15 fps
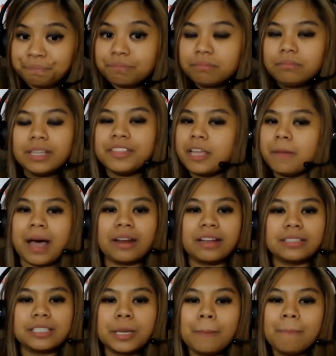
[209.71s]
Think about
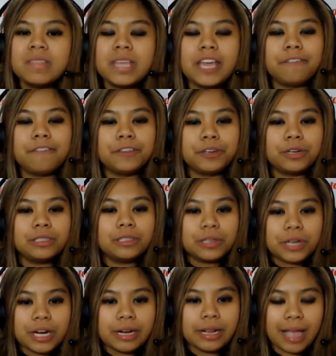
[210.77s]
it. If you're
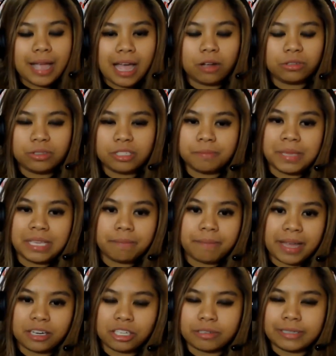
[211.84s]
learning how to speak
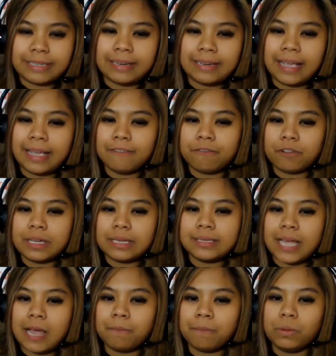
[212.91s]
Mandarin, and for
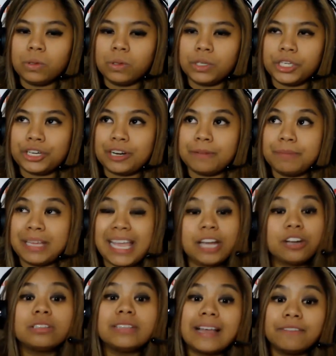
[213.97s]
example, you're a
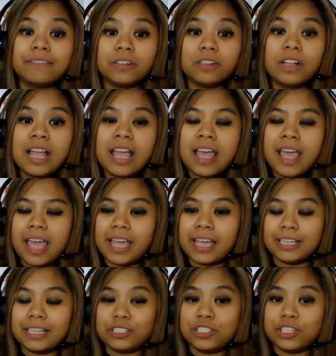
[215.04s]
beginner level
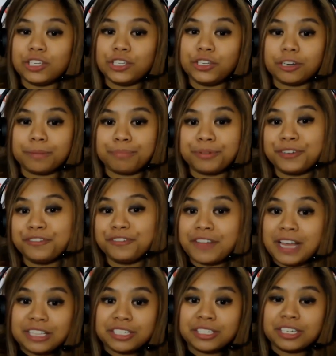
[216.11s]
and your
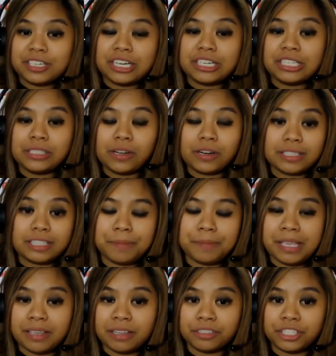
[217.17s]
professor starts
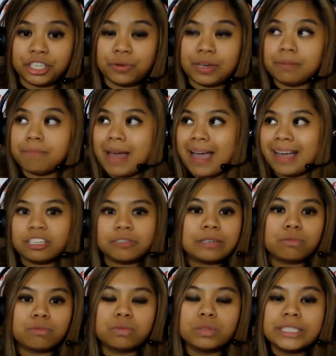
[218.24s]
speaking to you in Mandarin
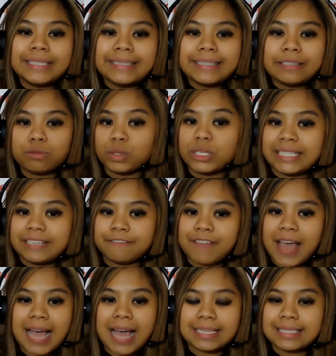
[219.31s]
really, really
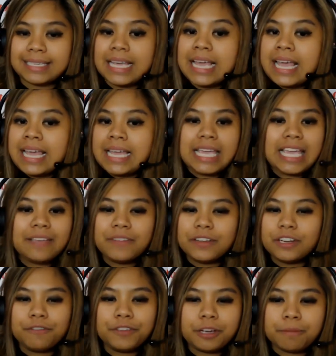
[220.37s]
fast, even
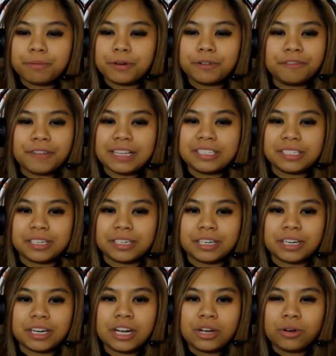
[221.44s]
if your professor
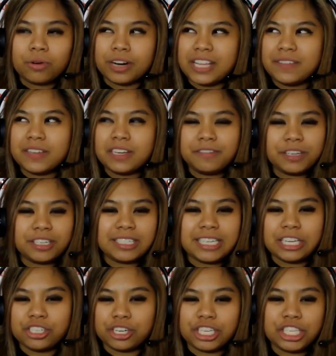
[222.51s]
or even if your
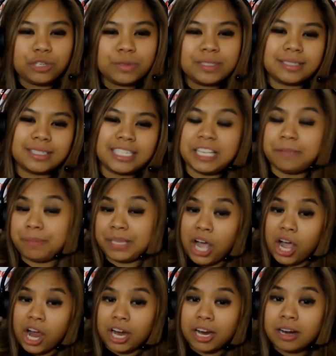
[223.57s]
teacher uses
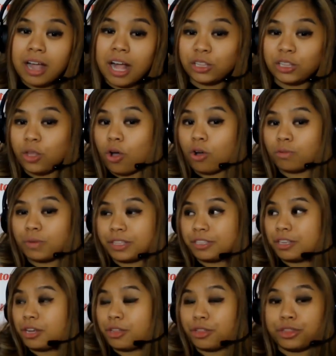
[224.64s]
TPR along with
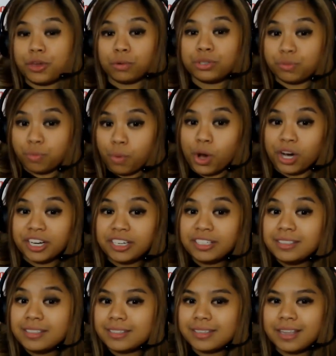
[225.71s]
those
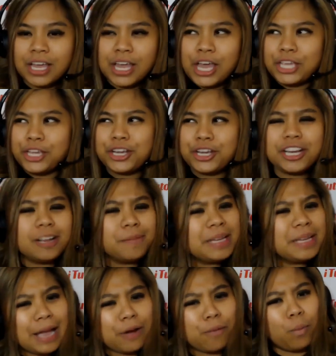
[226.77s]
words, you're going to be like,
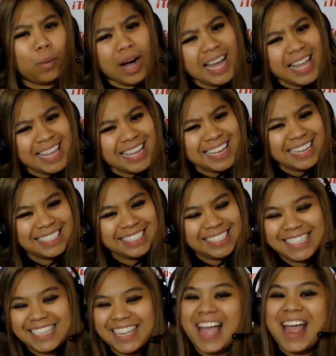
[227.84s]
"What?"
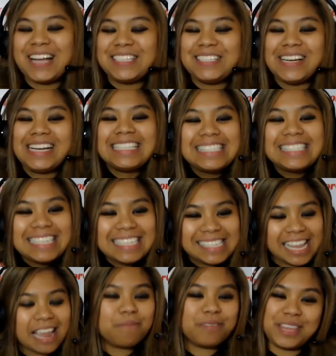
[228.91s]
So it's the
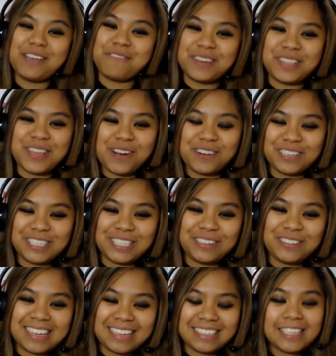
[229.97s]
same thing with our
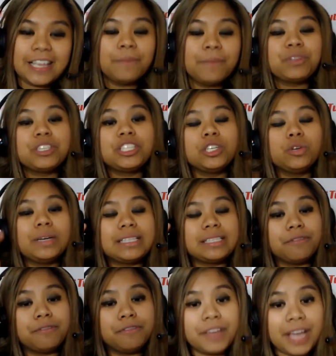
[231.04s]
students. So it's
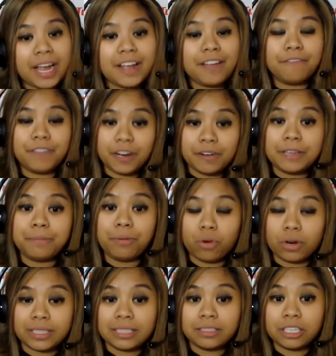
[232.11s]
very, very
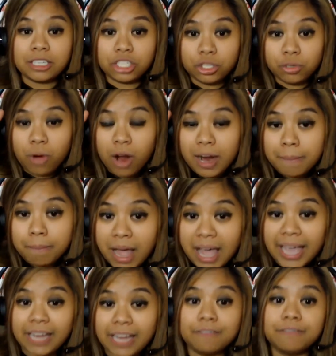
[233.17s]
important that you are
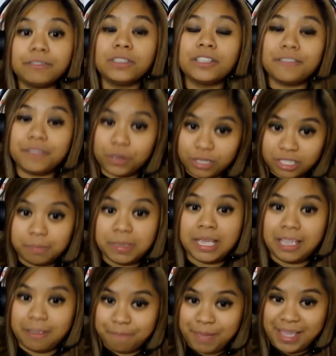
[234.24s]
mindful of your
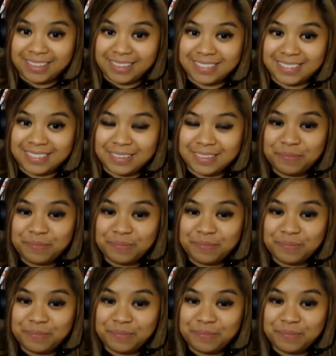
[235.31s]
speaking pace.